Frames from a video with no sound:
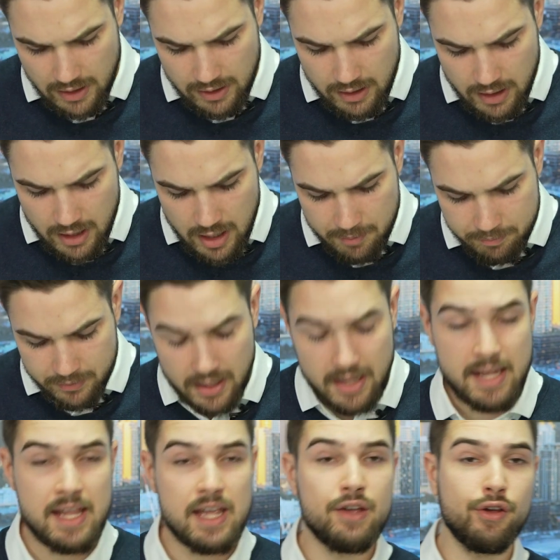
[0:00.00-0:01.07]
um, the
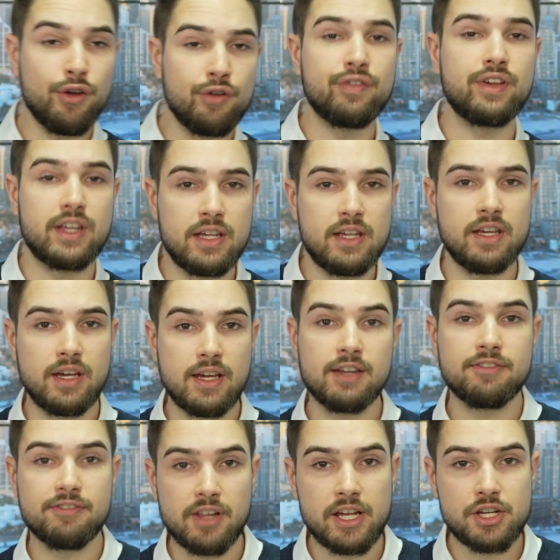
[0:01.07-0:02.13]
year over year
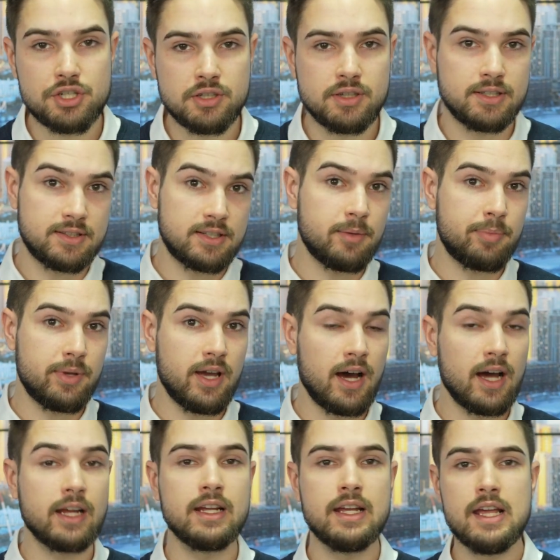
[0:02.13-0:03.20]
inflation, the
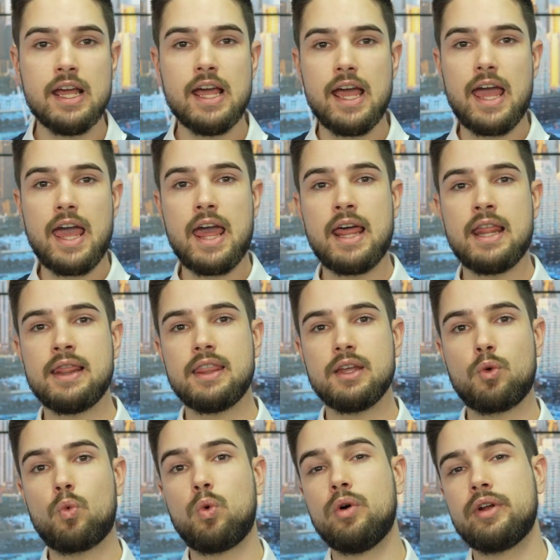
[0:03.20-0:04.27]
CPI, and the
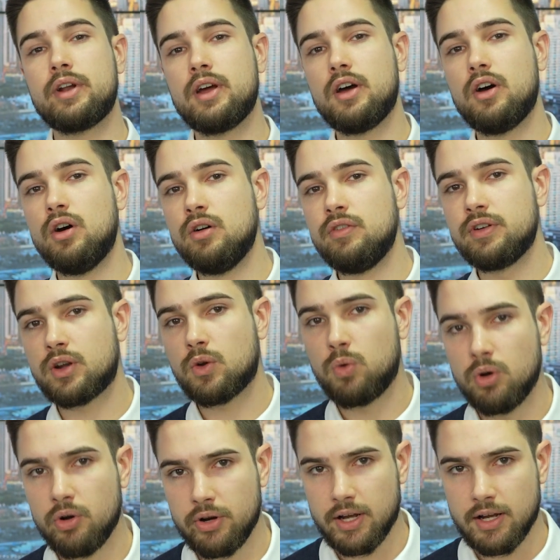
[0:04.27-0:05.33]
quarter over
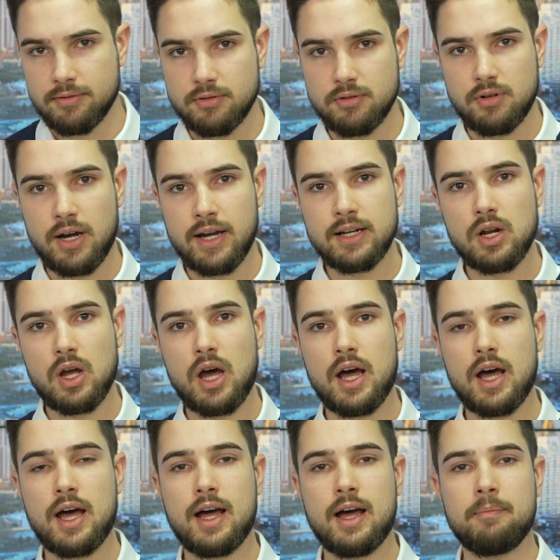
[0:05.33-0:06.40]
quarter, right?
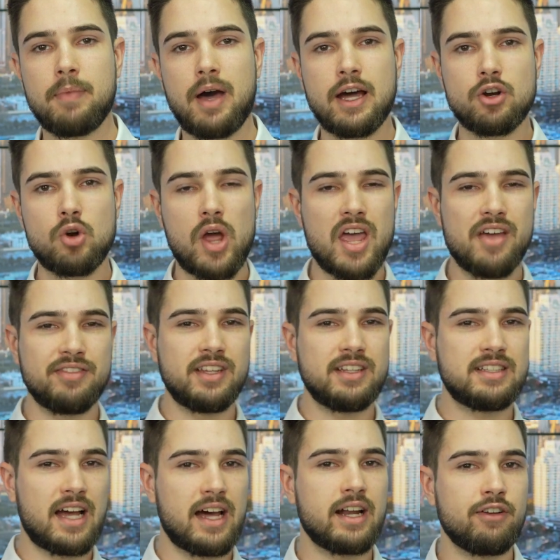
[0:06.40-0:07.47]
Um, I don't have the
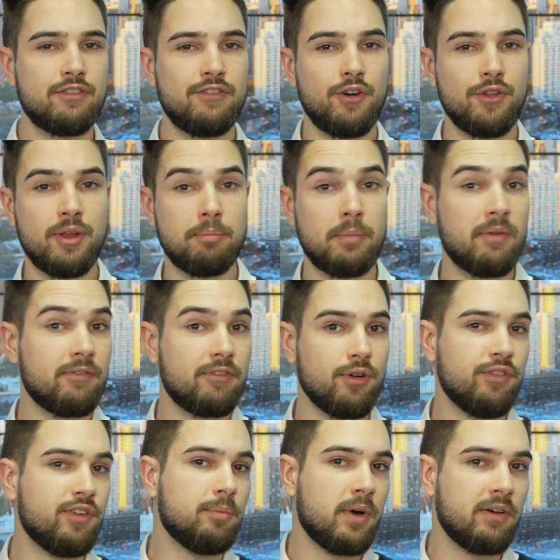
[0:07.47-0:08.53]
data for the month
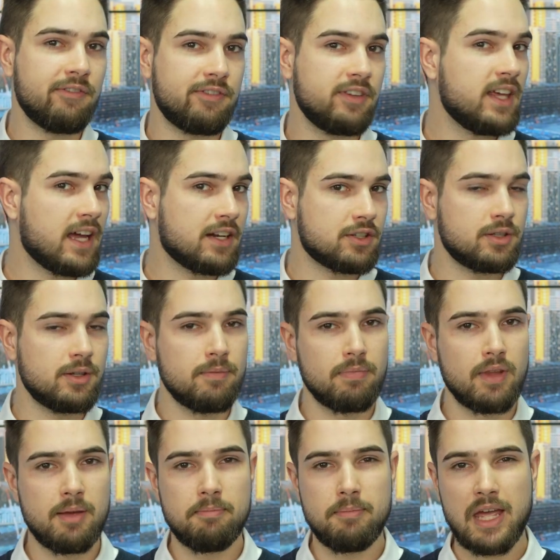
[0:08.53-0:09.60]
over month yet.
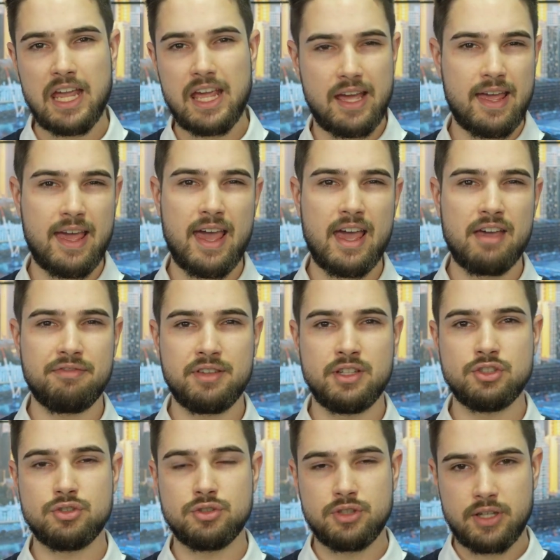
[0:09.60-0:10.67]
May I have
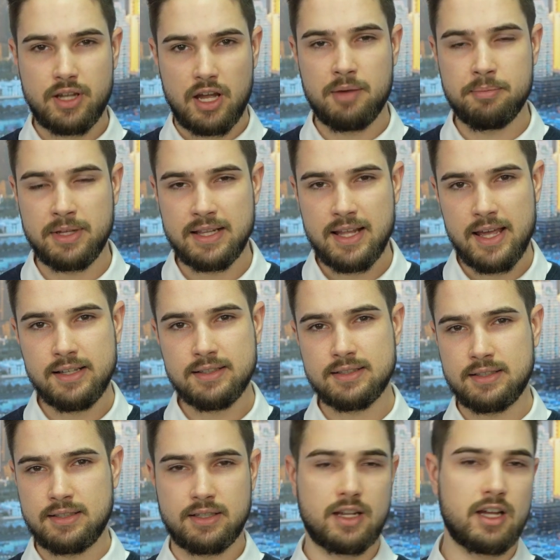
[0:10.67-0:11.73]
into the coming days
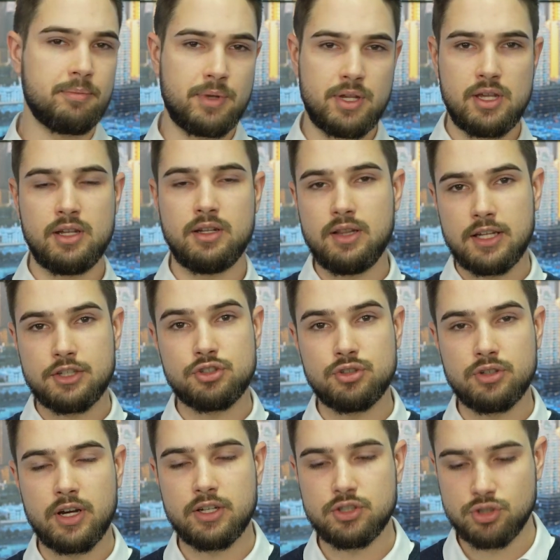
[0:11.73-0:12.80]
and I come here and let
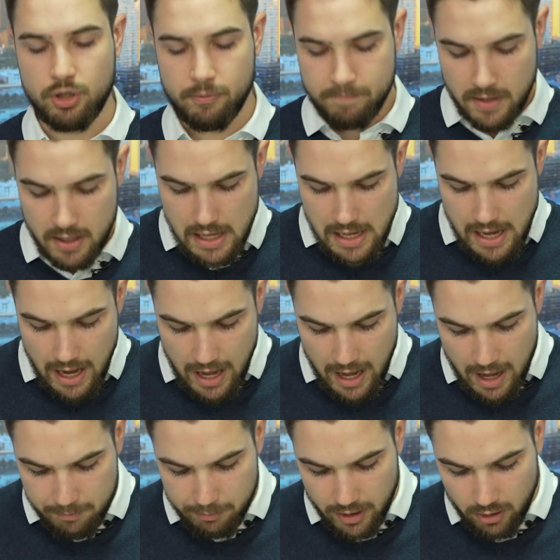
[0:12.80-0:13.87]
you guys know.
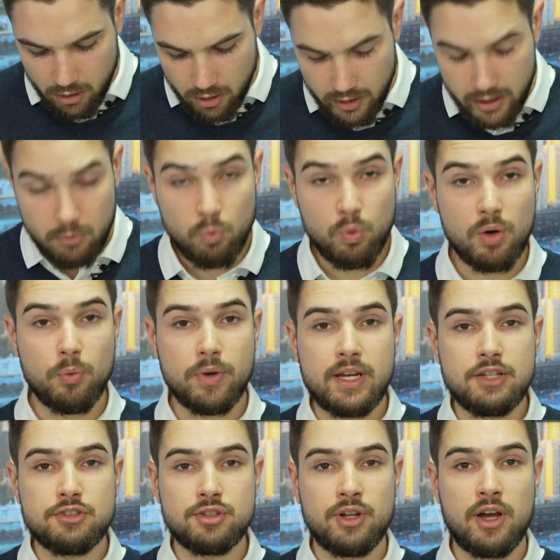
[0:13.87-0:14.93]
Um, but all right, what we
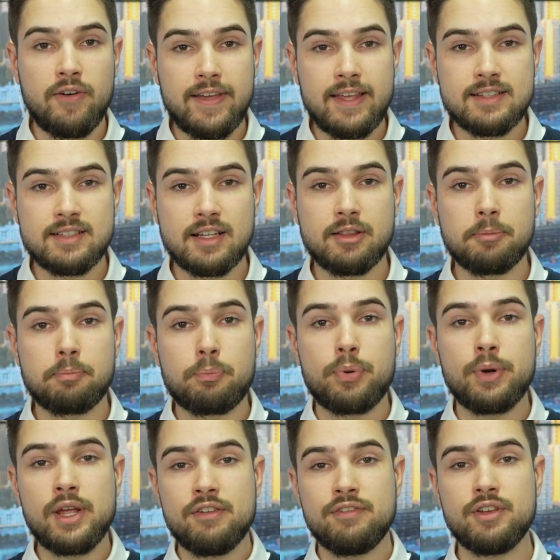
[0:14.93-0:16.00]
need to know is that the
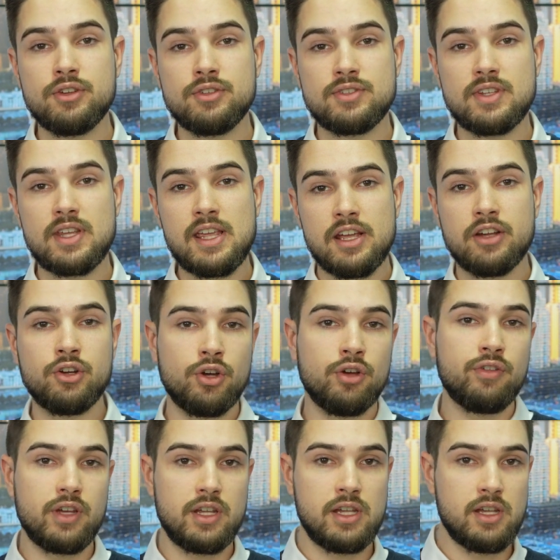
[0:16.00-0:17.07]
previous year
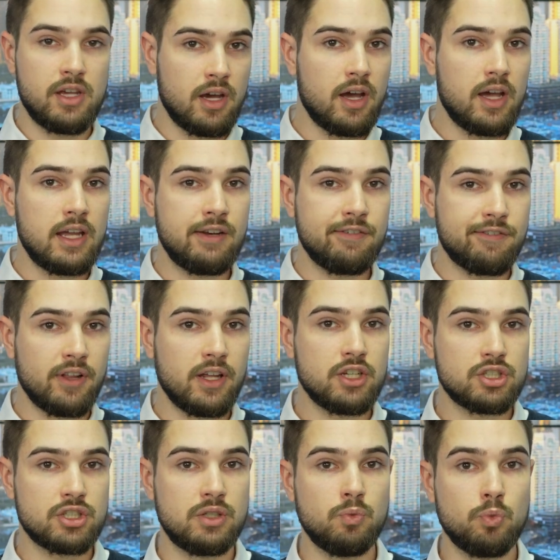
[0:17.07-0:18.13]
over year
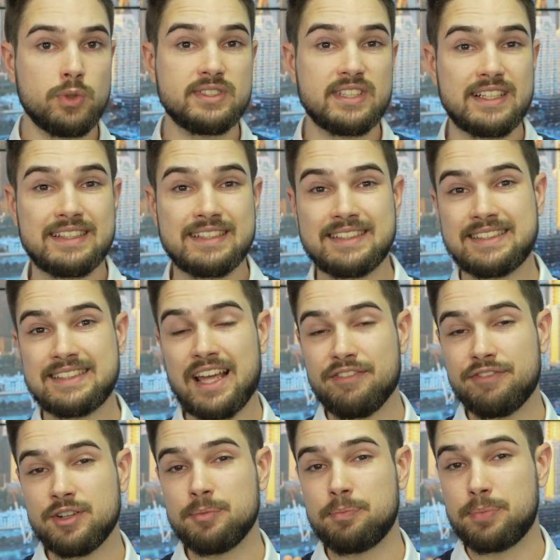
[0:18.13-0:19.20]
inflation was at
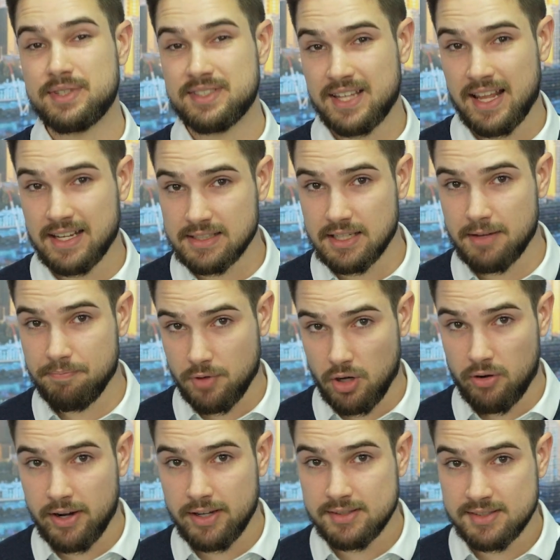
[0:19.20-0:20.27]
7%,
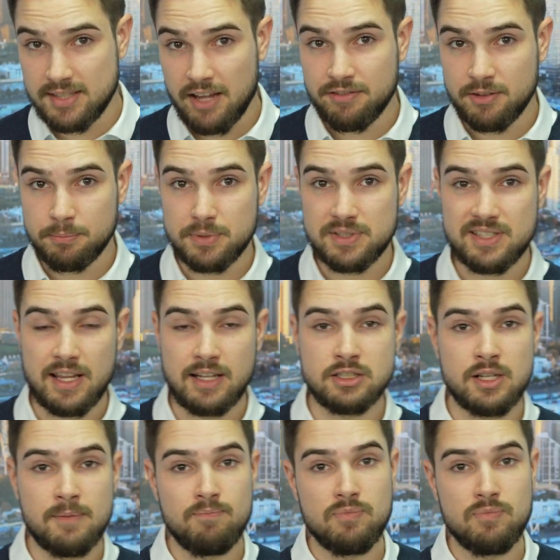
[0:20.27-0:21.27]
all right, 7%